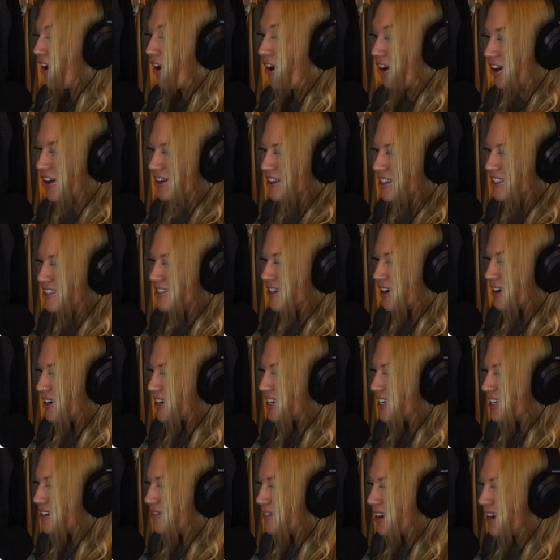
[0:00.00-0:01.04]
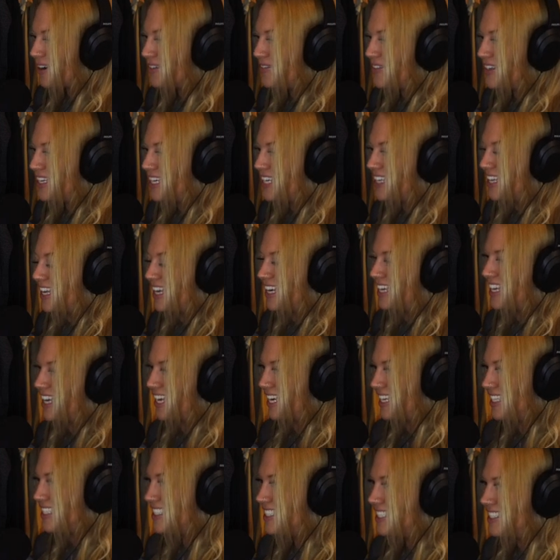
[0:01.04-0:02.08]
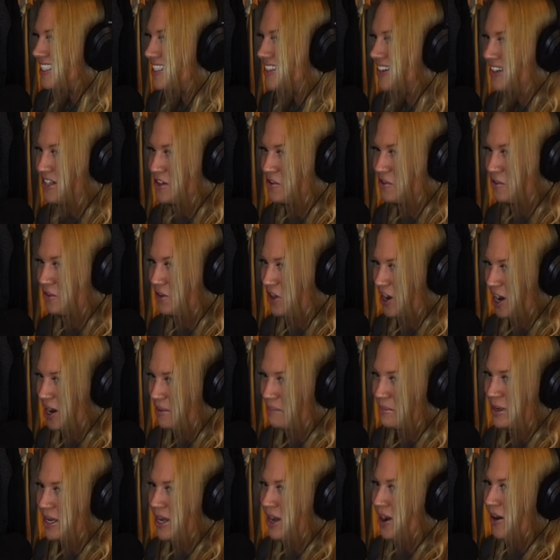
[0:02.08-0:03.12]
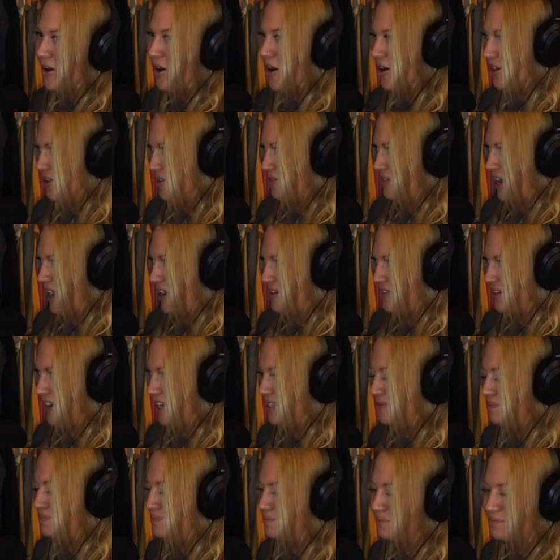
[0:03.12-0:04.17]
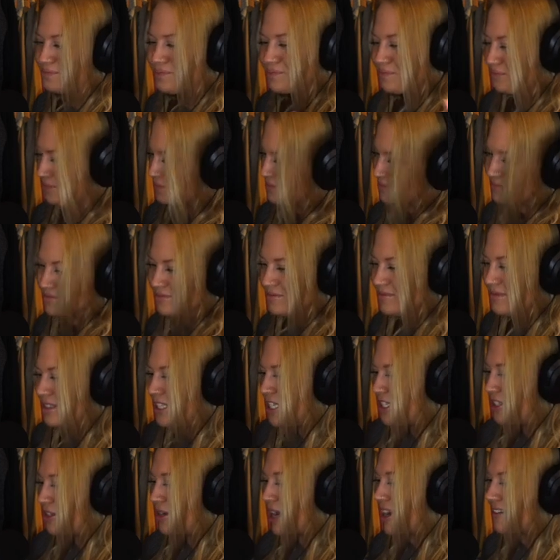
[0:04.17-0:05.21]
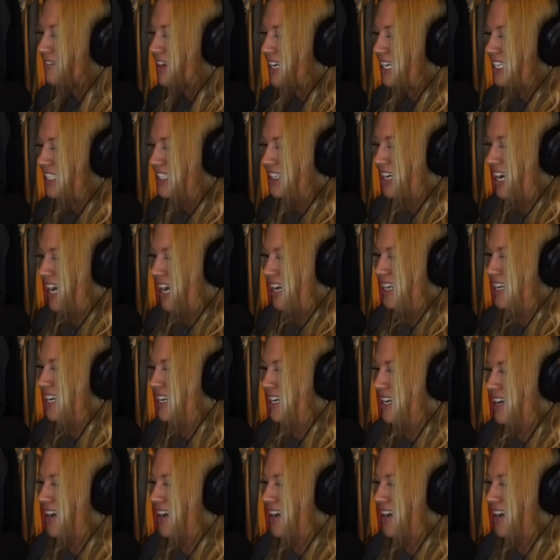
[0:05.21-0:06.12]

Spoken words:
Are they talking about me? Like, is this gonna flop? All of that, right? You have that in your head.